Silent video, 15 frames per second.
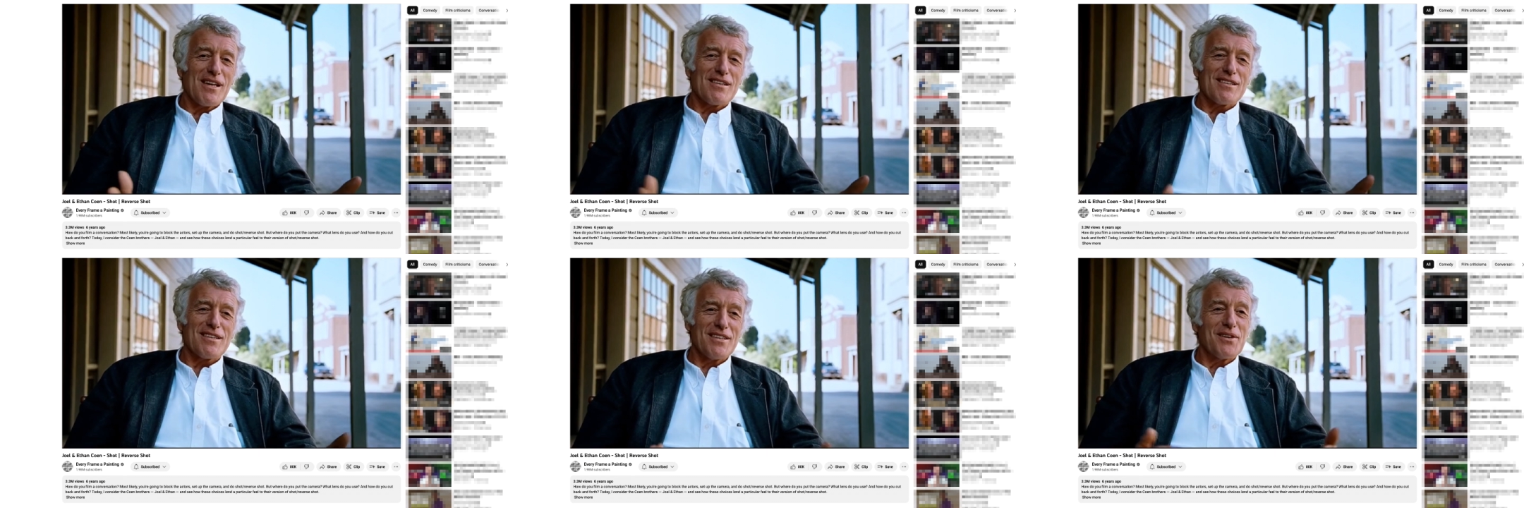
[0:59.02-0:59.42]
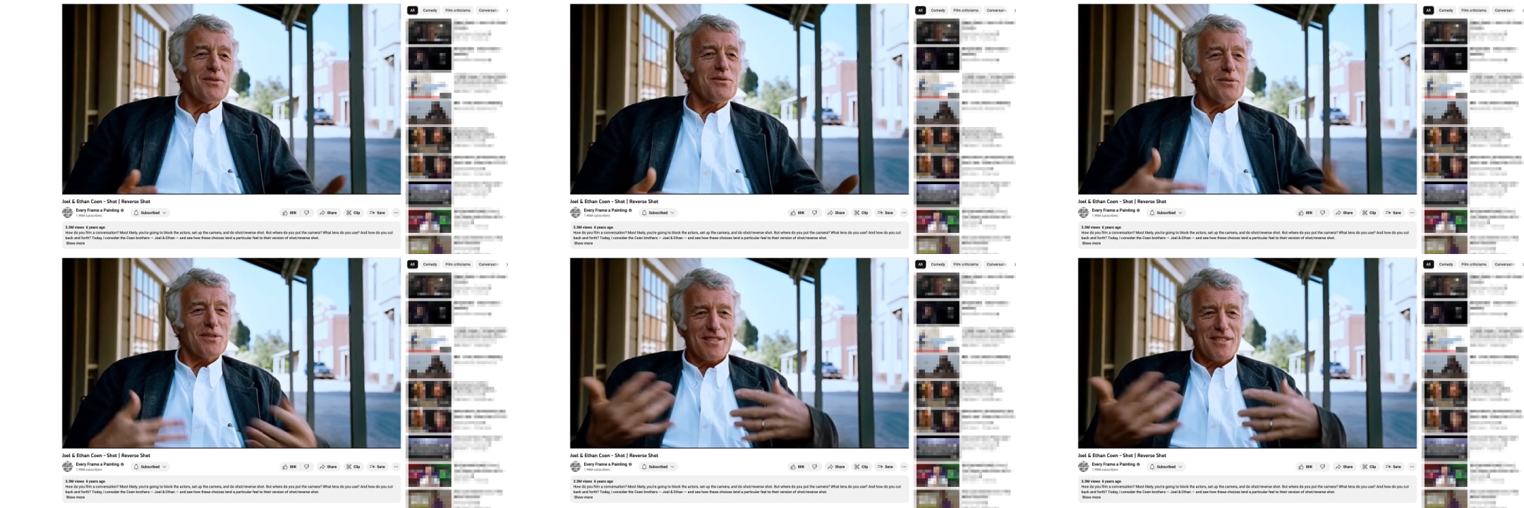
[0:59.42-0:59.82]
angle
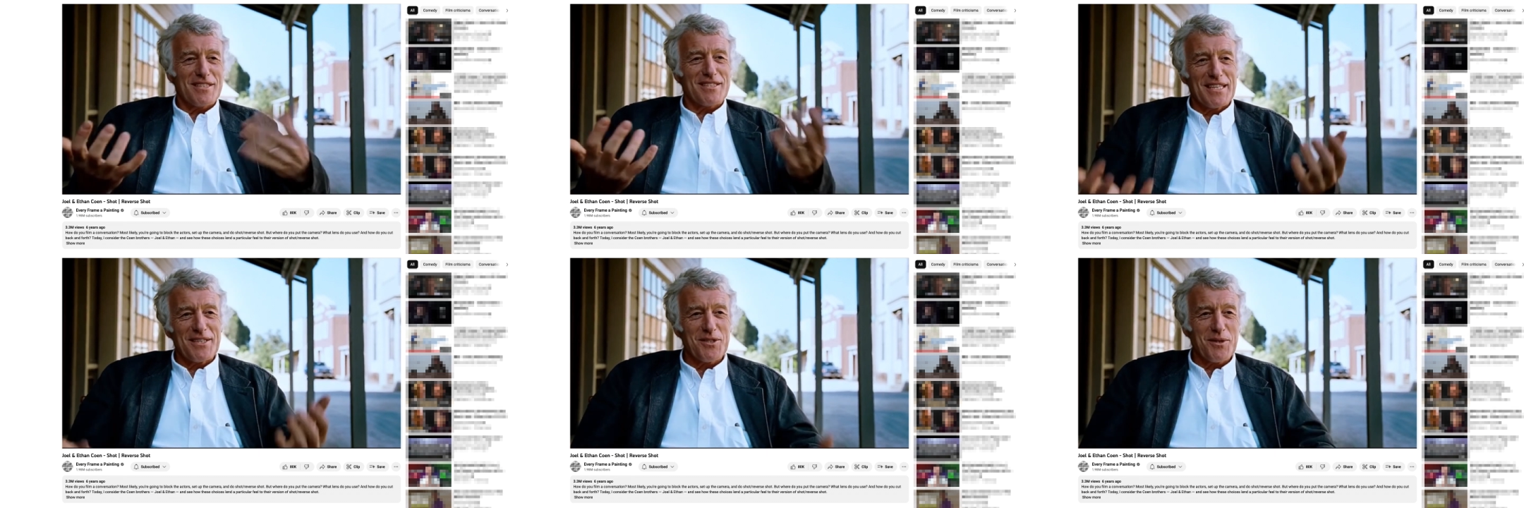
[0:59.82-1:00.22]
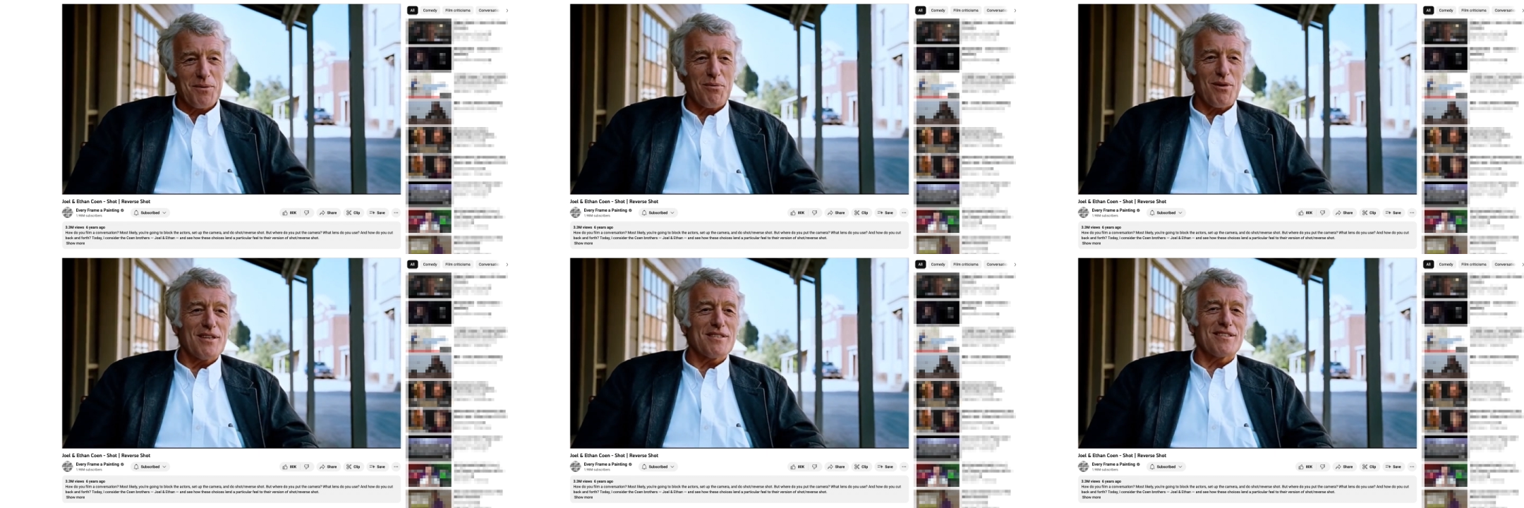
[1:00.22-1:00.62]
shot on
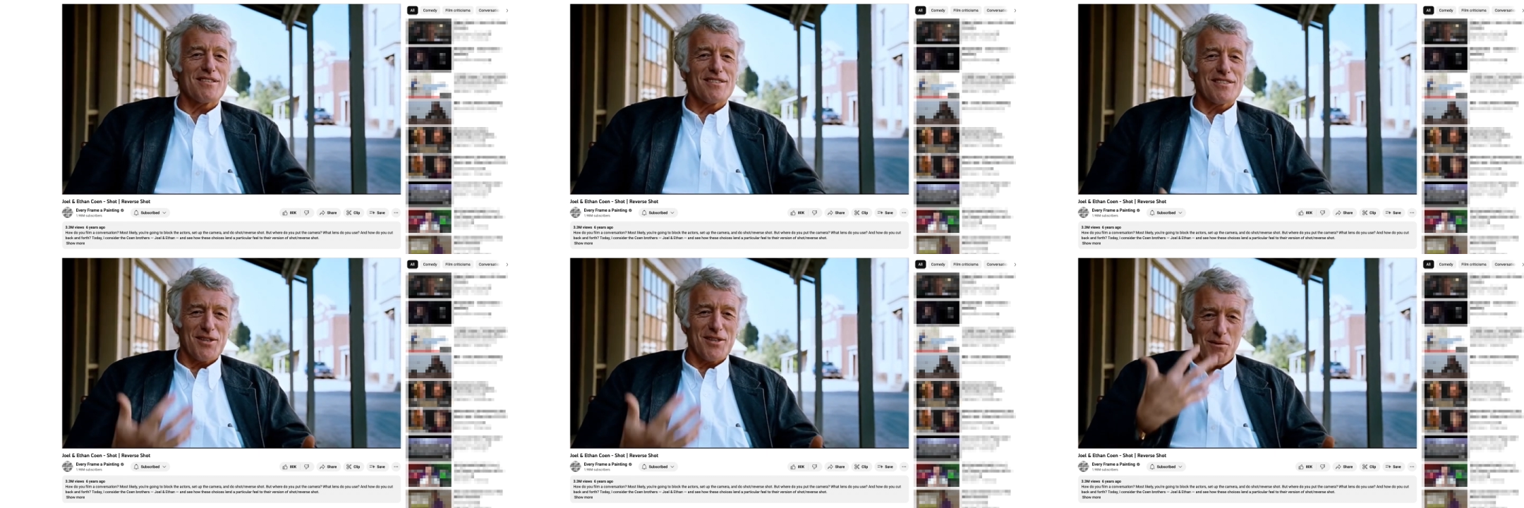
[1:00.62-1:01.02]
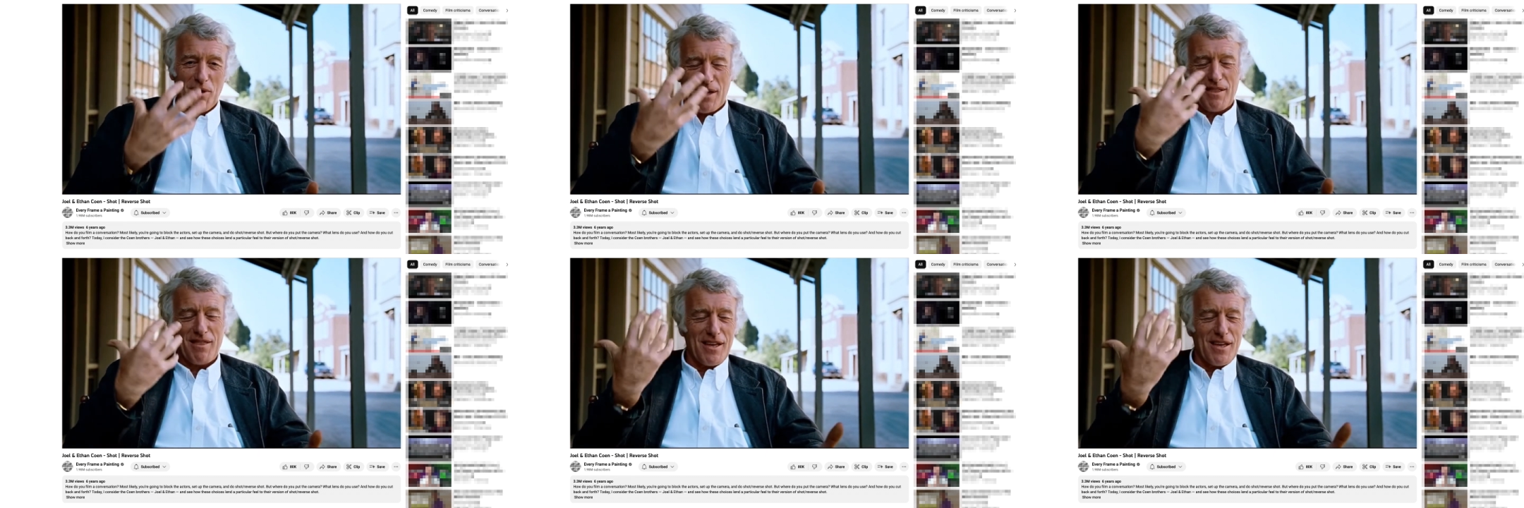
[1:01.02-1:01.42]
his close-ups.
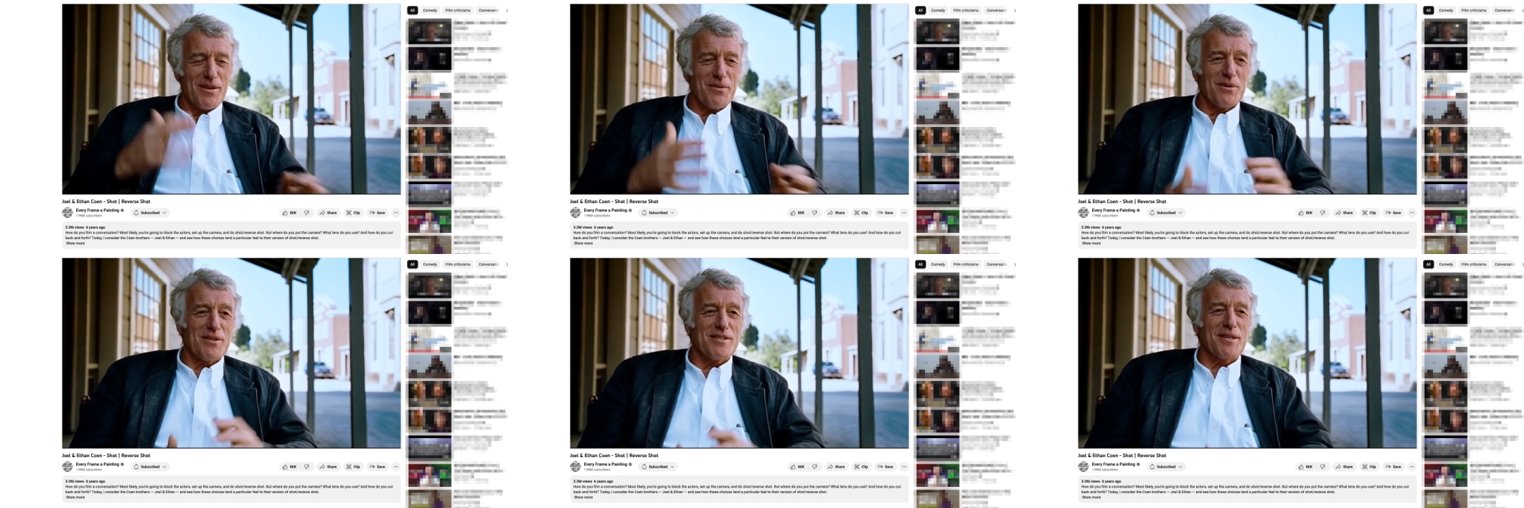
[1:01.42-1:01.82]
And I